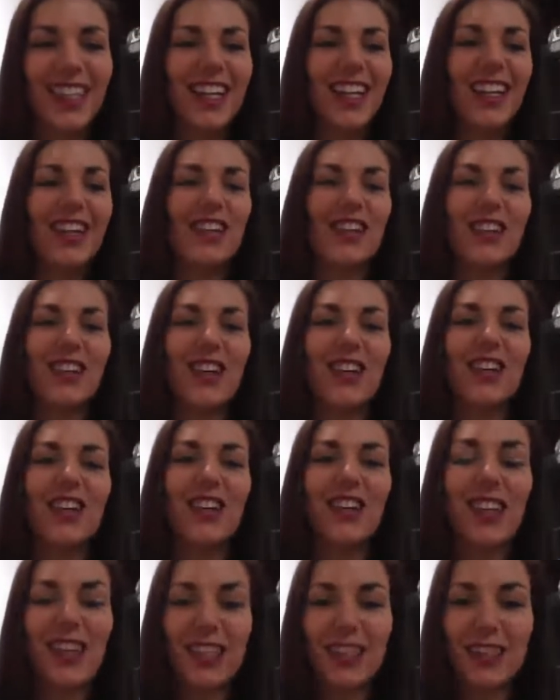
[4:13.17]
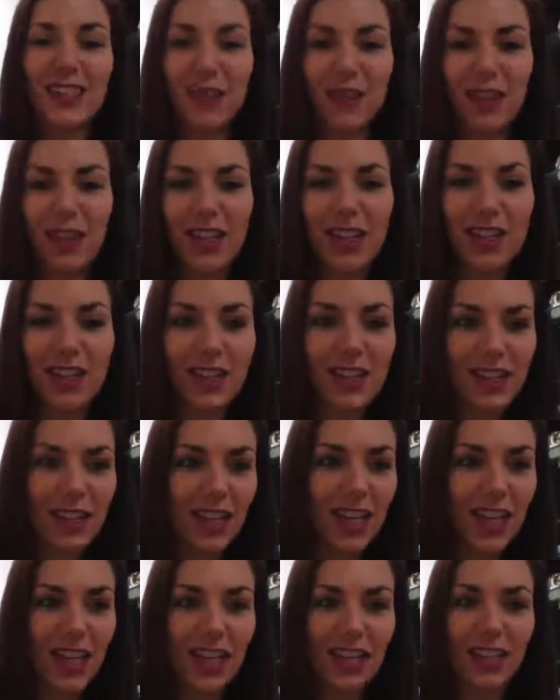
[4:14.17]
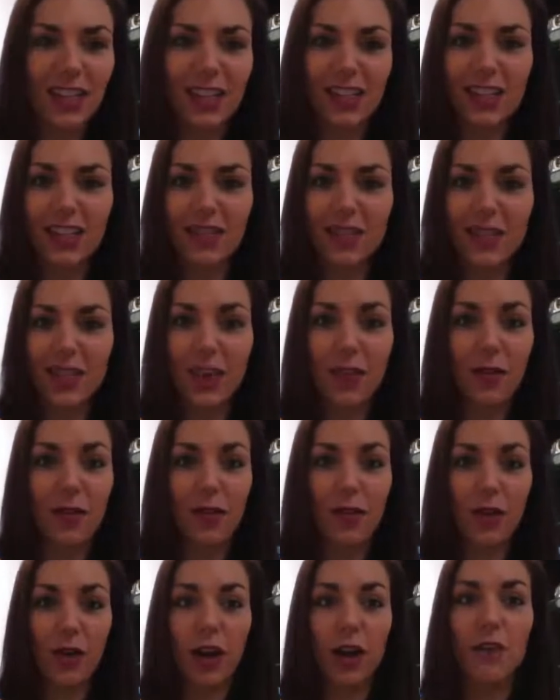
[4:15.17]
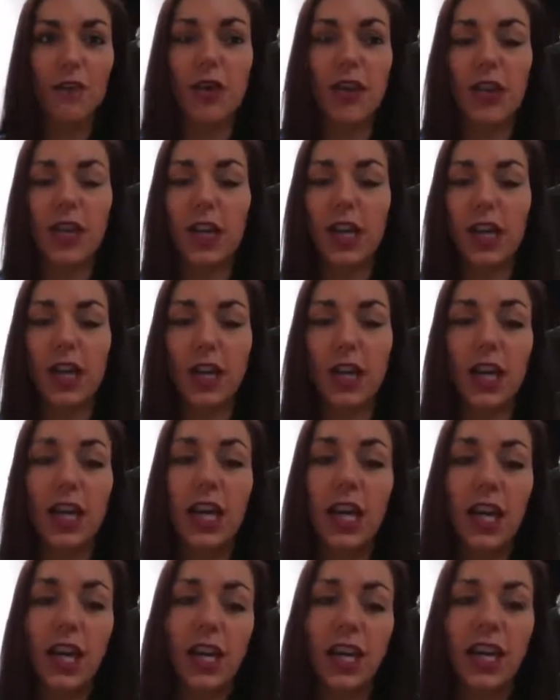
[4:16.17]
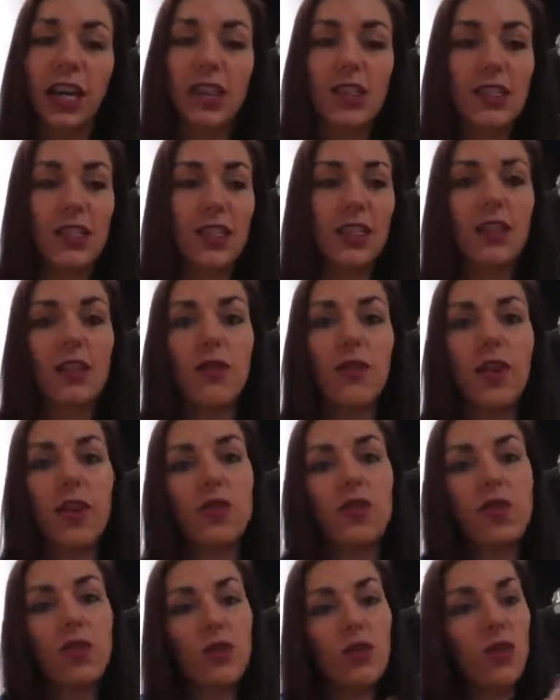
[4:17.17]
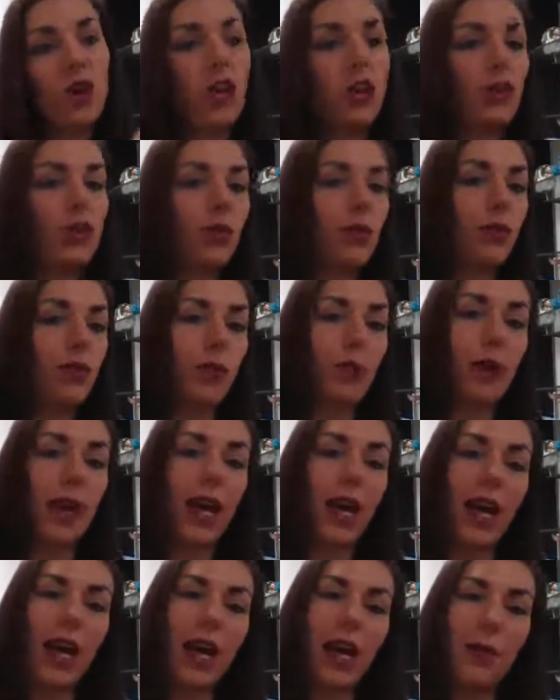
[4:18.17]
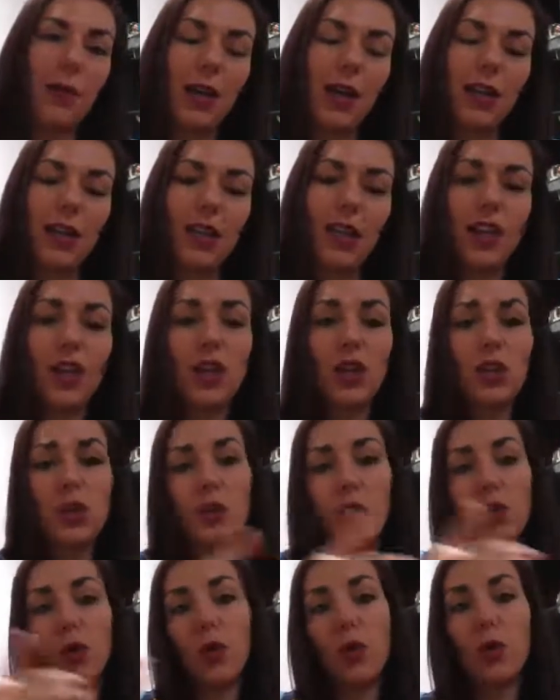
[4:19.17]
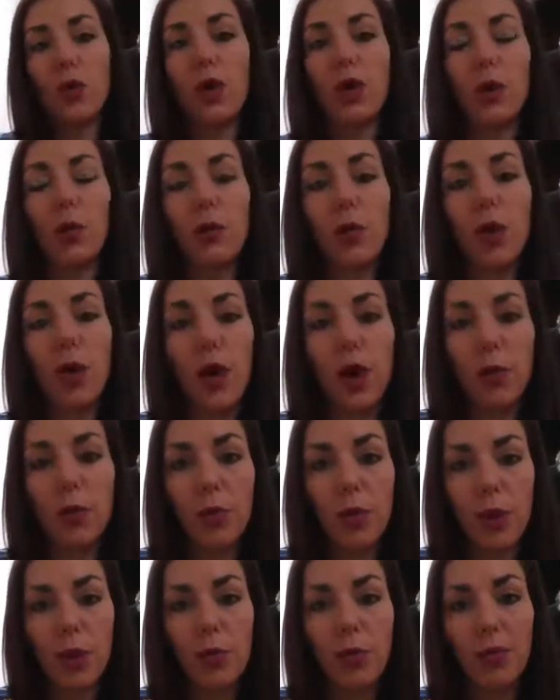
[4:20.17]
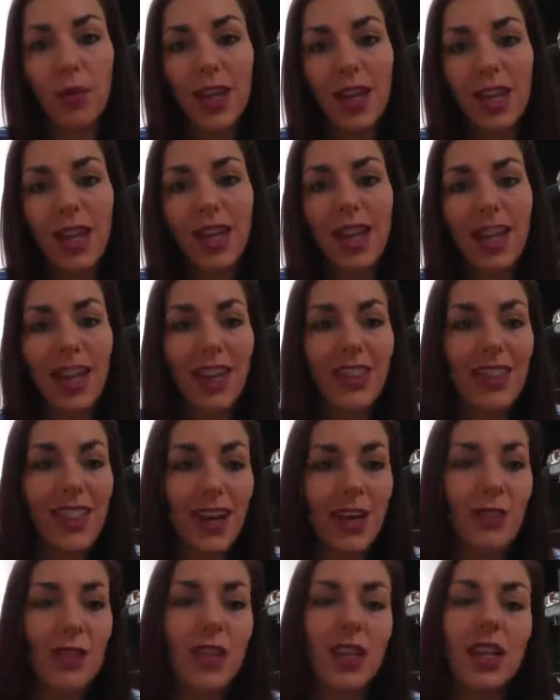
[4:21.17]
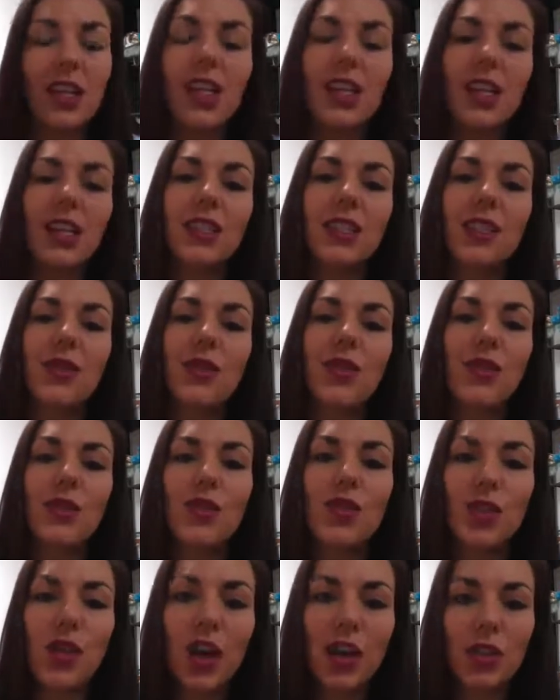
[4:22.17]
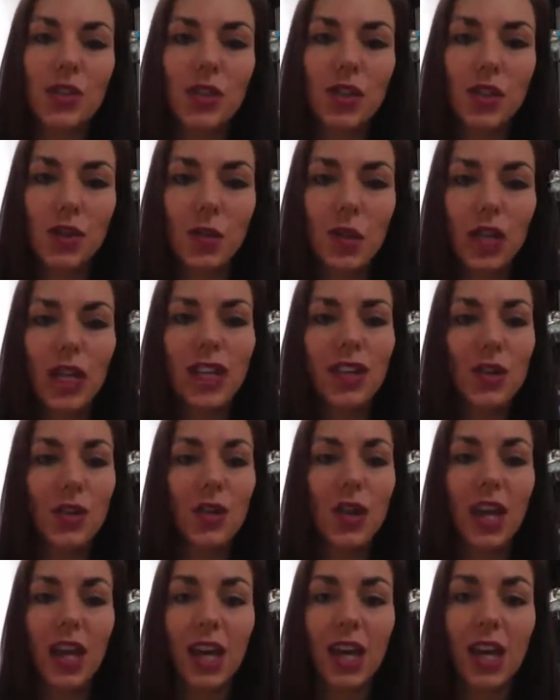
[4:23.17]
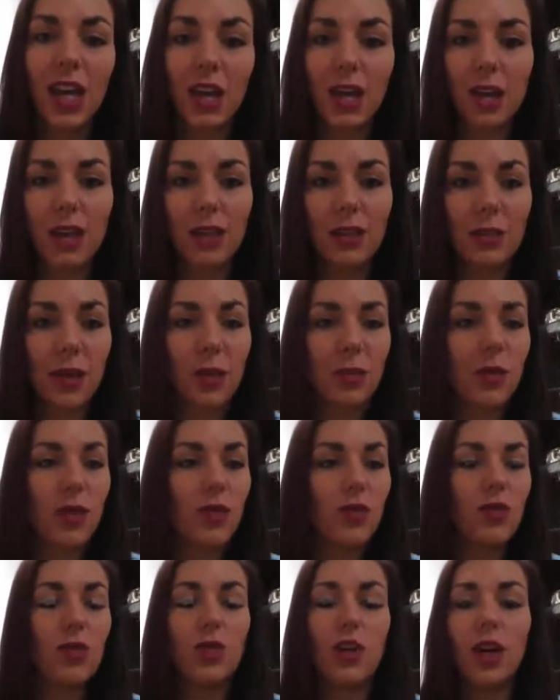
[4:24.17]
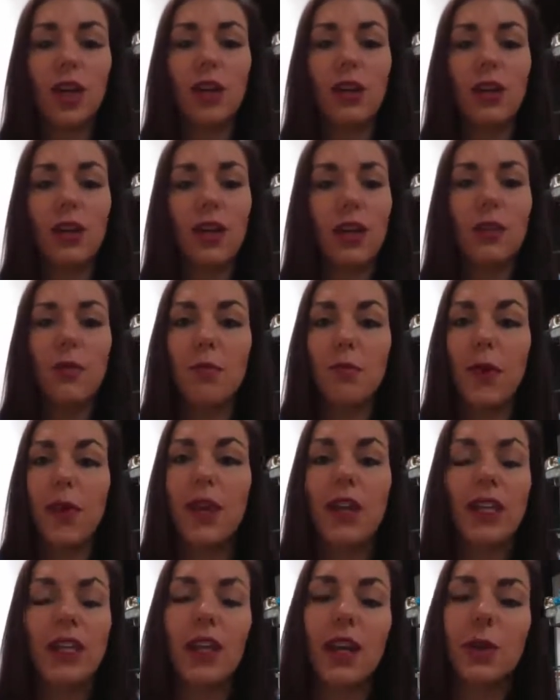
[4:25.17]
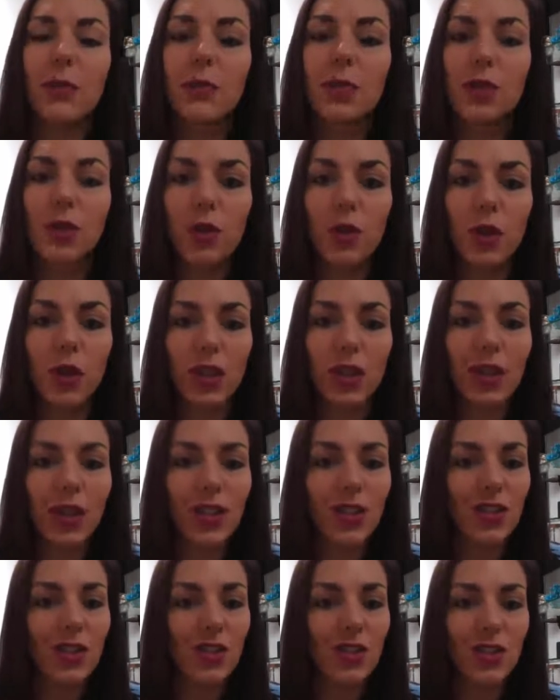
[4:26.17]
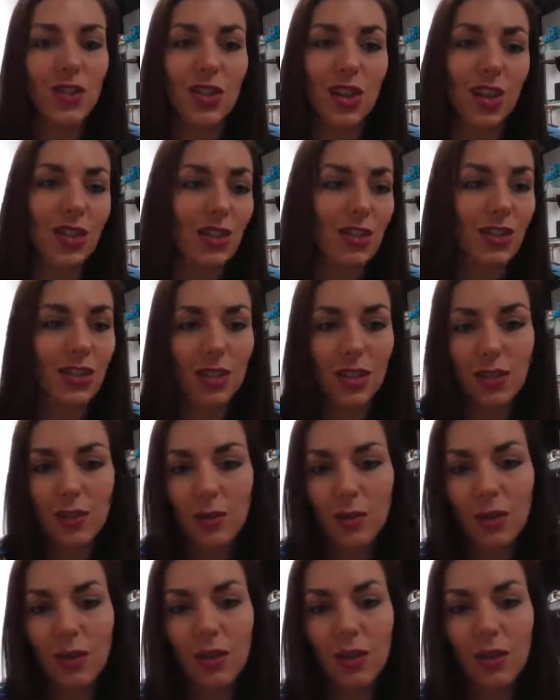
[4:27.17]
So this is one of those things that for everything, it kind of signifies you've crossed over from a habit to a real problem. And that really is if you've tried to quit and you can't. Maybe you've tried many times to quit and it's just not successful.